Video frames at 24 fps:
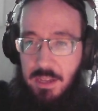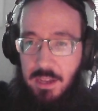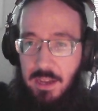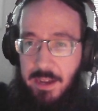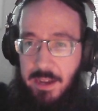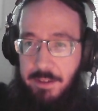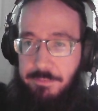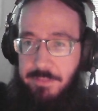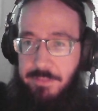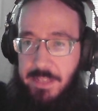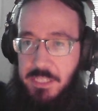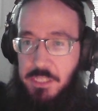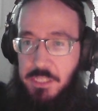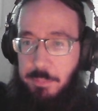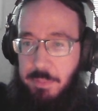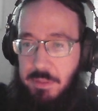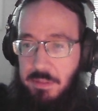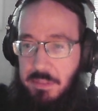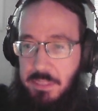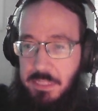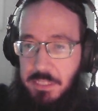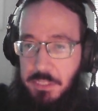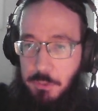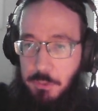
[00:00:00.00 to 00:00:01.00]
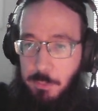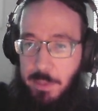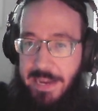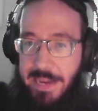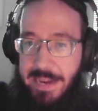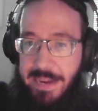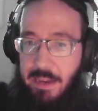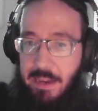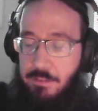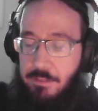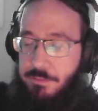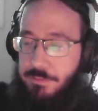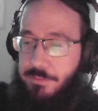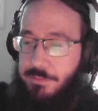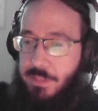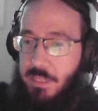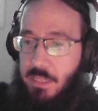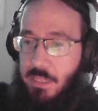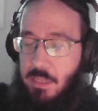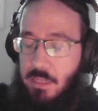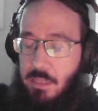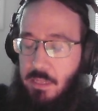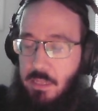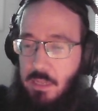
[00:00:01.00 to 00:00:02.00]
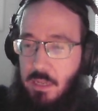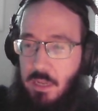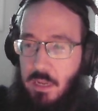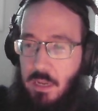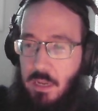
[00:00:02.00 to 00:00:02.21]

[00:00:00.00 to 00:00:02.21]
flexibility you have in